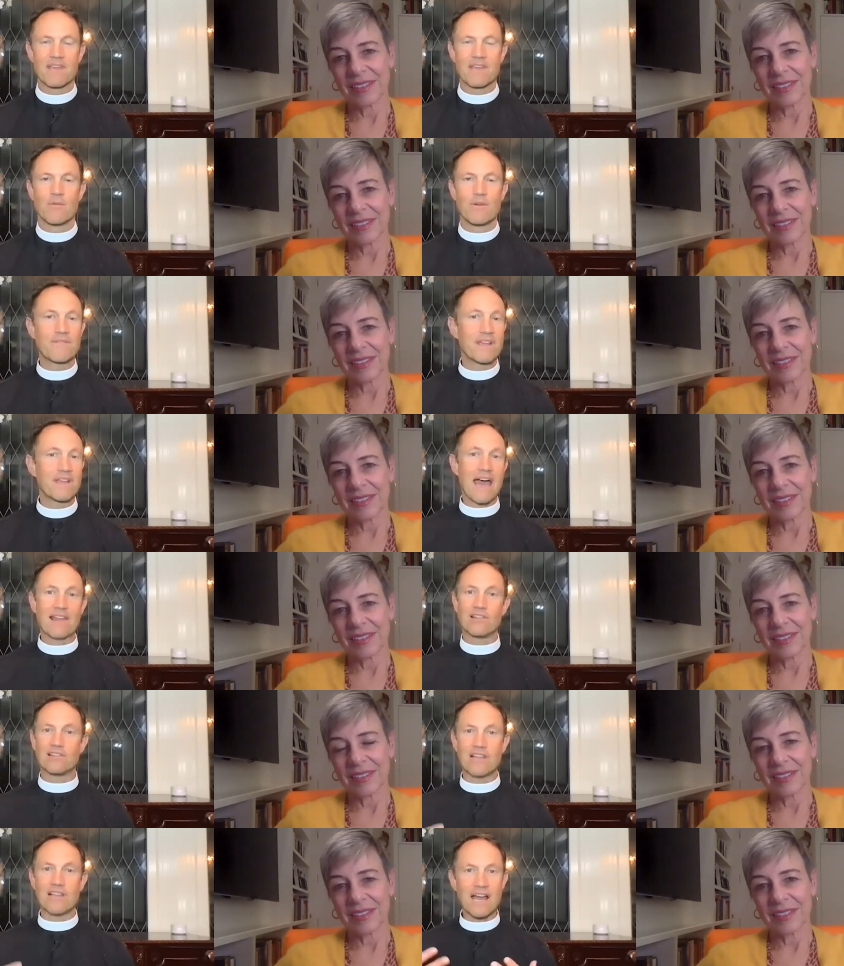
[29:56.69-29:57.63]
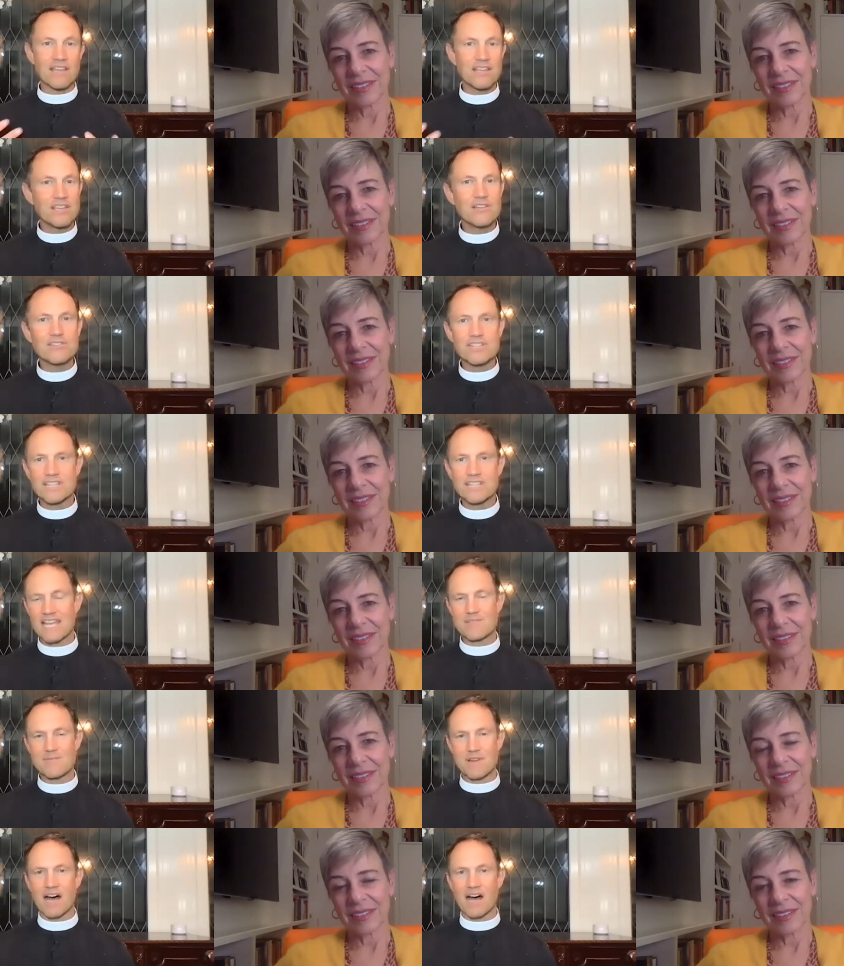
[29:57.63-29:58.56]
Speaker 1: We've had a lot, huge
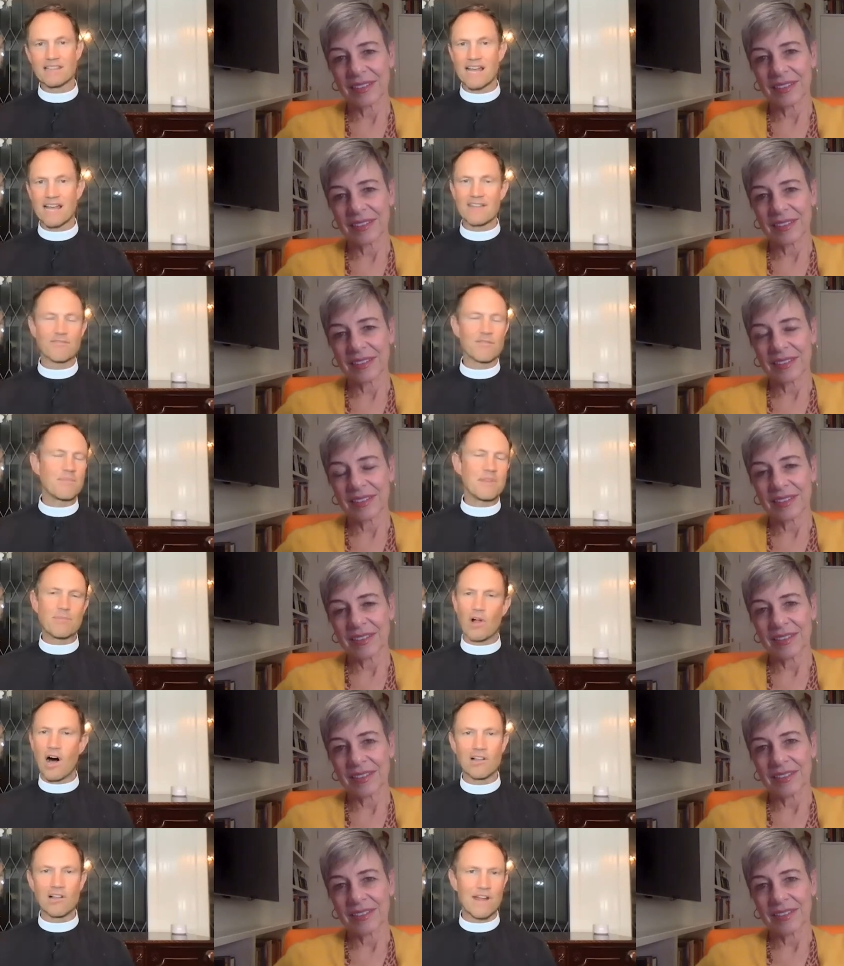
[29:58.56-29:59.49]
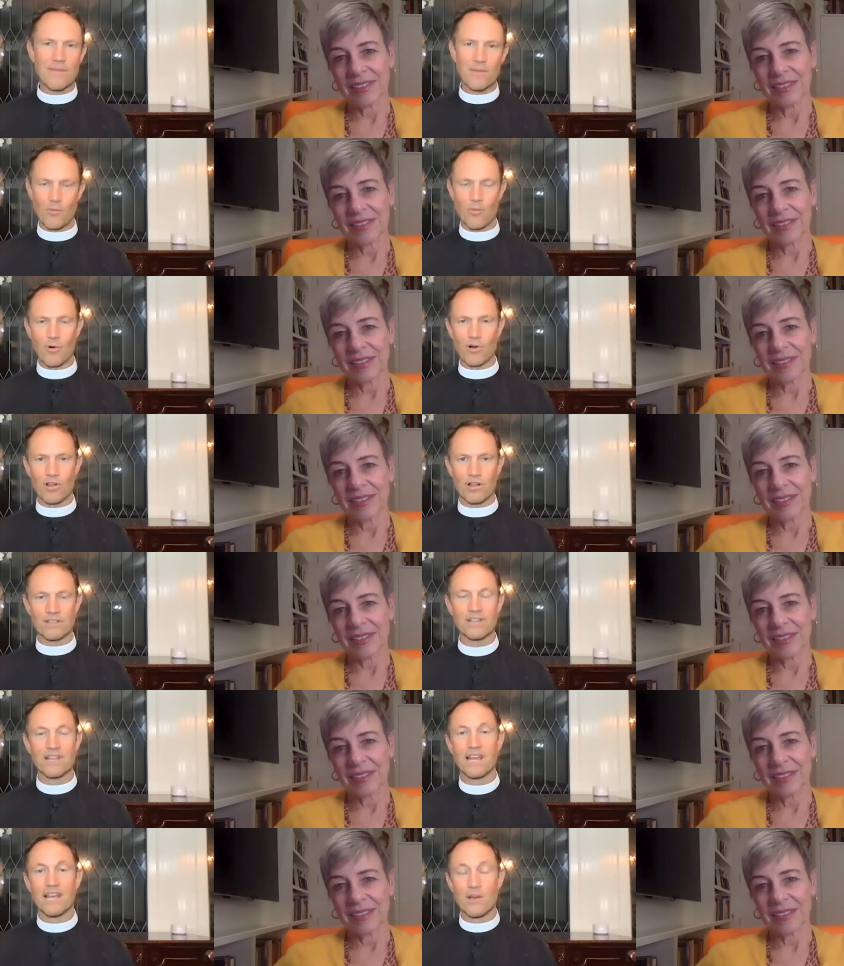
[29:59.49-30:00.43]
engagement online from people all around the
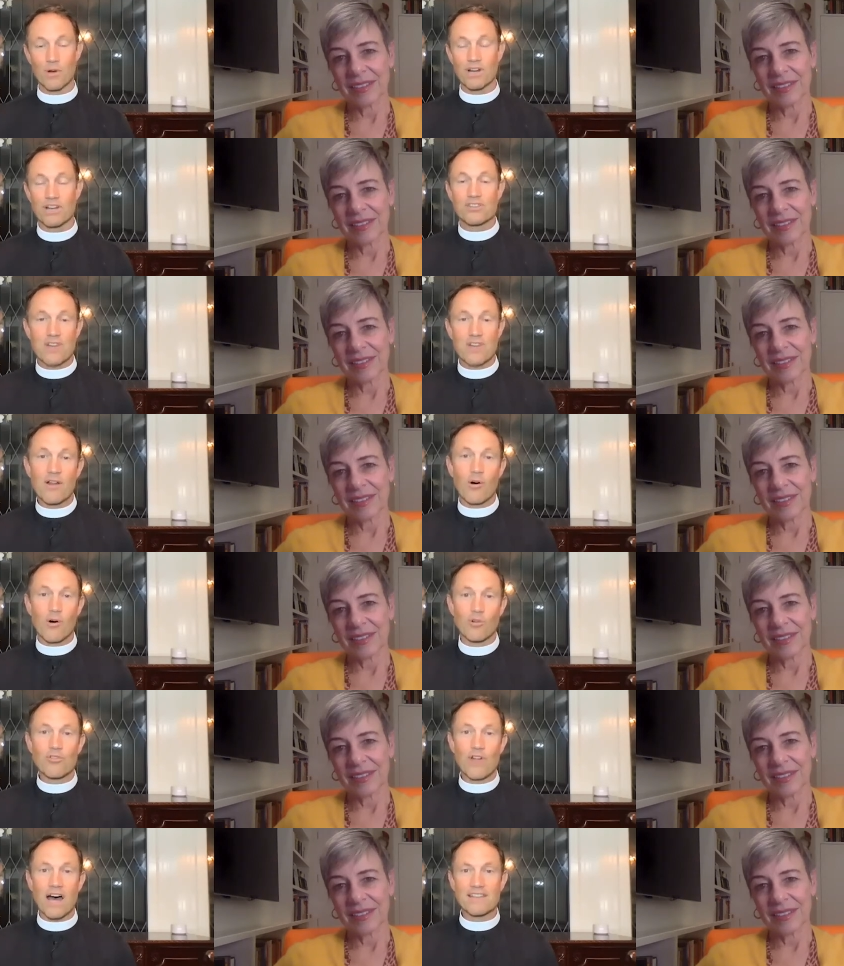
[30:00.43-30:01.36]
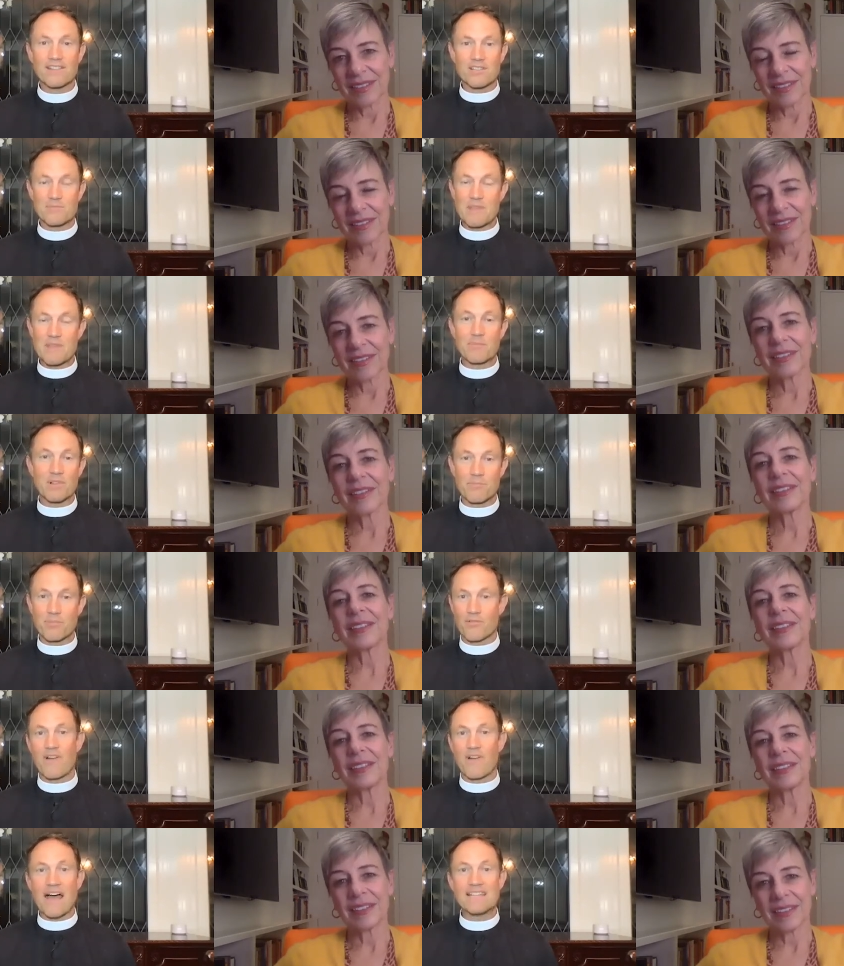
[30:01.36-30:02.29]
world. We're going to try to hold on to those people and
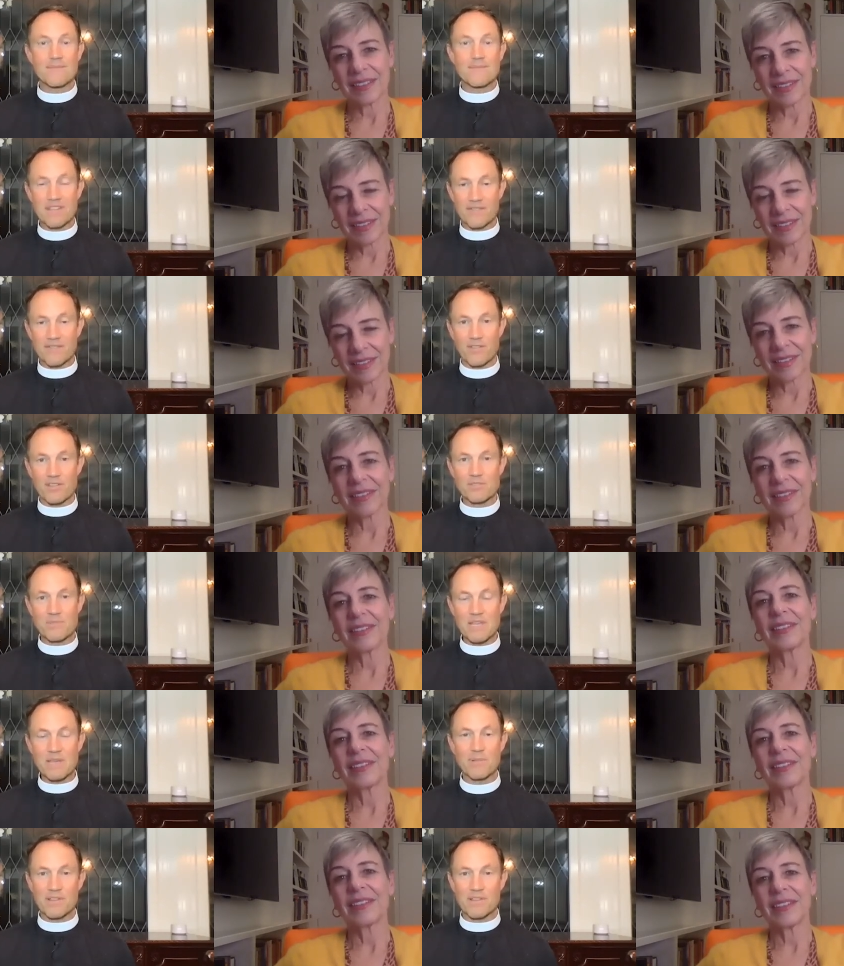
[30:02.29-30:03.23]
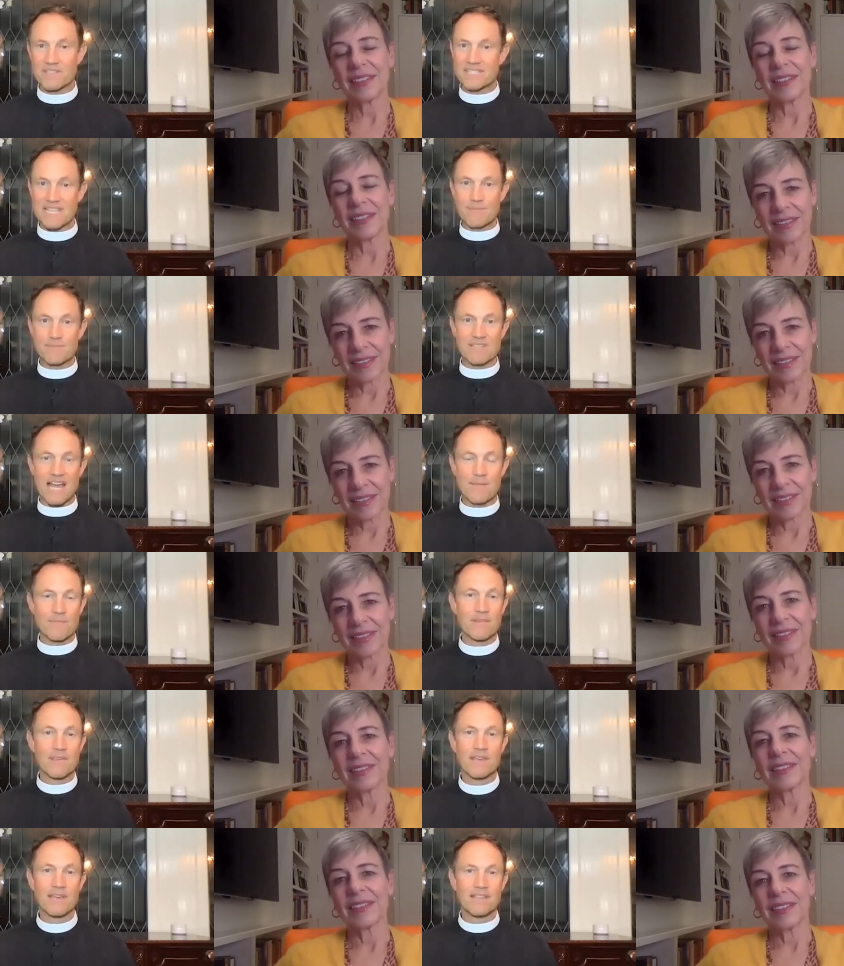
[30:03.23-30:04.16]
provide something for those people at the same
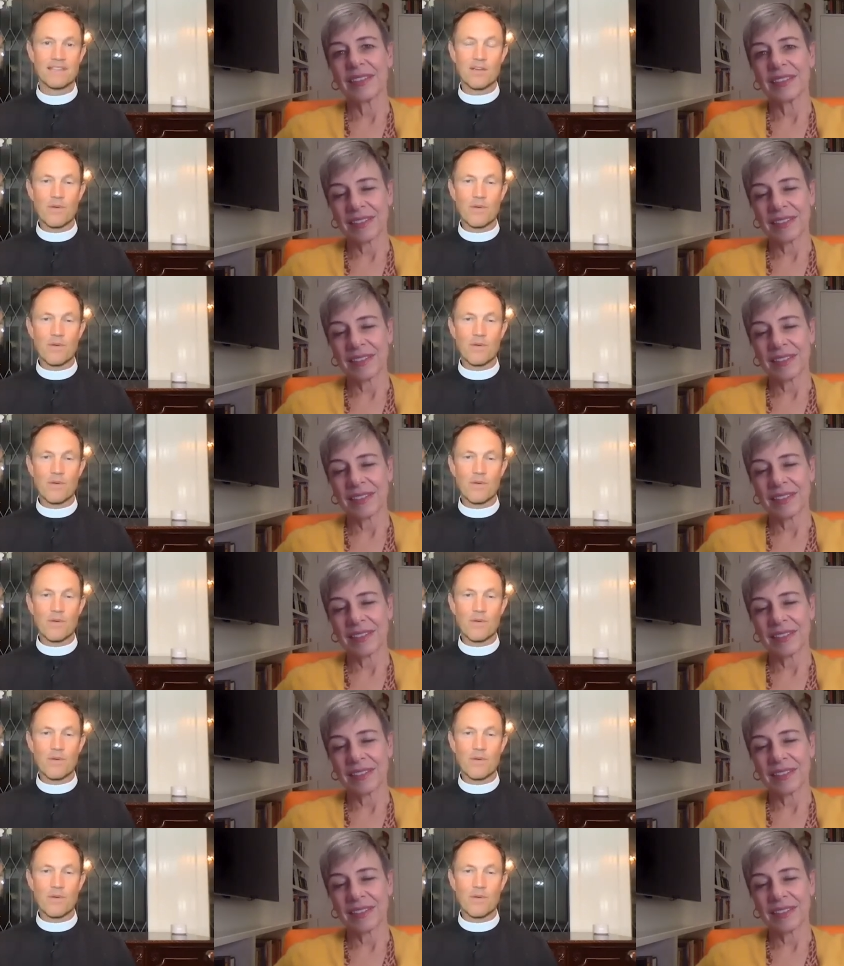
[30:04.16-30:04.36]
time that